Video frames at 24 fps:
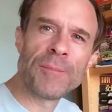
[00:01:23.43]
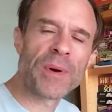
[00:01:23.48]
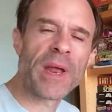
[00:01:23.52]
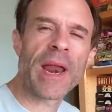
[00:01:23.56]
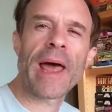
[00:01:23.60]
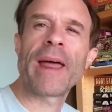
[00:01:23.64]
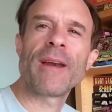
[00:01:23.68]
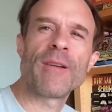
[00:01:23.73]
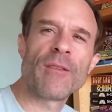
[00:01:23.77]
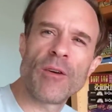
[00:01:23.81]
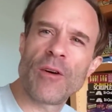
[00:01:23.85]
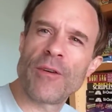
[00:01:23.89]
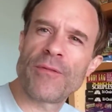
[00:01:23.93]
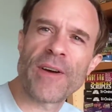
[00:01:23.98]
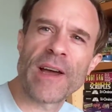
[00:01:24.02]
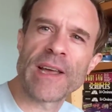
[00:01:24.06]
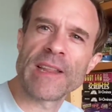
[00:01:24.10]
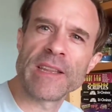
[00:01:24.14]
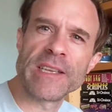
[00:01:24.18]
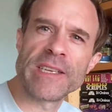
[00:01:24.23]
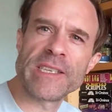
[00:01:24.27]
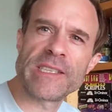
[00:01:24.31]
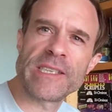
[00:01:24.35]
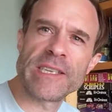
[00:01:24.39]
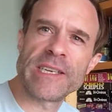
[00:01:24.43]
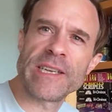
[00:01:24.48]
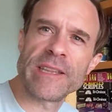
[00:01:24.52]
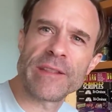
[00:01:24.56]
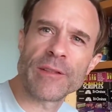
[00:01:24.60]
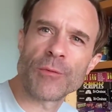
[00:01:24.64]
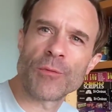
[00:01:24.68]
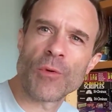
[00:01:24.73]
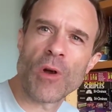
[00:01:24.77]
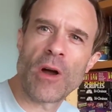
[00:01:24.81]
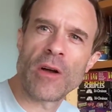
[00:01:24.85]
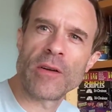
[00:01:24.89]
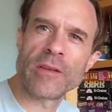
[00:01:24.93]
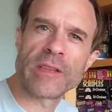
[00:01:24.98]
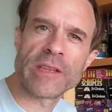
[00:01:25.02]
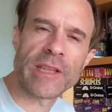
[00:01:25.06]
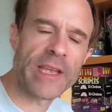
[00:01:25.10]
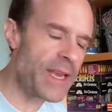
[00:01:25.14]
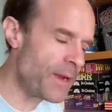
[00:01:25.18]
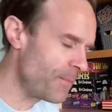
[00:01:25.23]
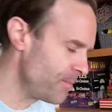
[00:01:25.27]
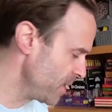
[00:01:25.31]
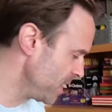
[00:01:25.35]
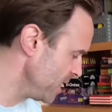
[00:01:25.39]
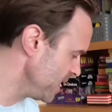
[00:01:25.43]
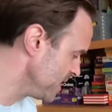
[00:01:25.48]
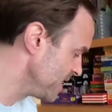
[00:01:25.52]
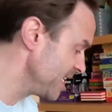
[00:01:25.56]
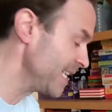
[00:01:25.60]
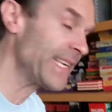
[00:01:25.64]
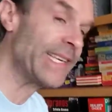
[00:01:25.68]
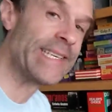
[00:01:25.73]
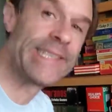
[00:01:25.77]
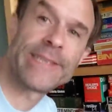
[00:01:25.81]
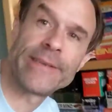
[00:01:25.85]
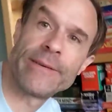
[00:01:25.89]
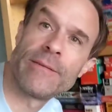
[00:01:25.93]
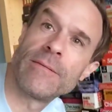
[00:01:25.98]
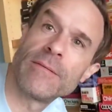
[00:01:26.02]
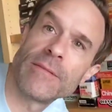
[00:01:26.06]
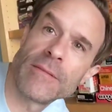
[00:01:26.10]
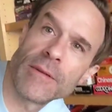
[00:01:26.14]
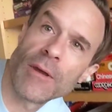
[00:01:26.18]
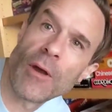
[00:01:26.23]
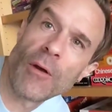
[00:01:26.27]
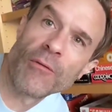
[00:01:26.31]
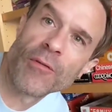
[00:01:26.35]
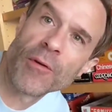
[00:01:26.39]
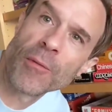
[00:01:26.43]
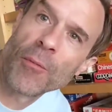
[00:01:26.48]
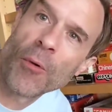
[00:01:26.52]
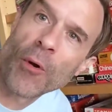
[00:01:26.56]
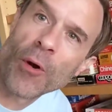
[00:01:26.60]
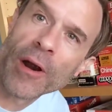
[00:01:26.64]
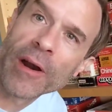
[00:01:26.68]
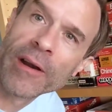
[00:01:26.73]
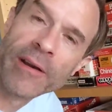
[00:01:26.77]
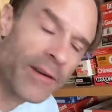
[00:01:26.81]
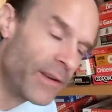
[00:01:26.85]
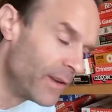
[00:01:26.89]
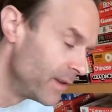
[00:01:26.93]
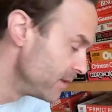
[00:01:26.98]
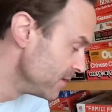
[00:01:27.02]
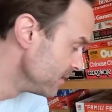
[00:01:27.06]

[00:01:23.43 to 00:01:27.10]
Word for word: but I don't know if I listed it in the wrong thing, but it didn't go for more.